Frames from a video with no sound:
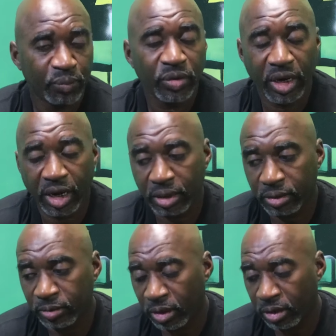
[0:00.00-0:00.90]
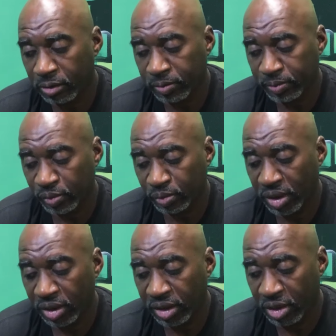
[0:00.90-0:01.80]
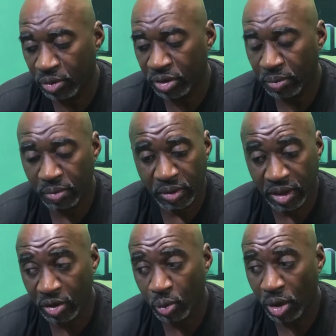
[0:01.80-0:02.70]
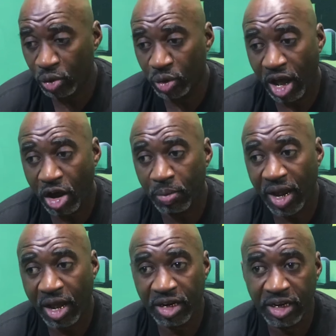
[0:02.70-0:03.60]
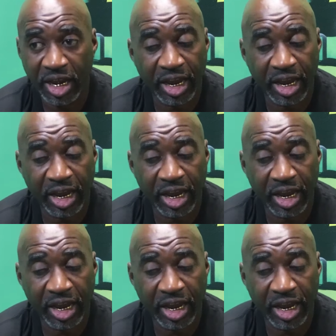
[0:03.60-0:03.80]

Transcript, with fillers: Okay. Yeah, uh, okay. But he was a he the one who called me out.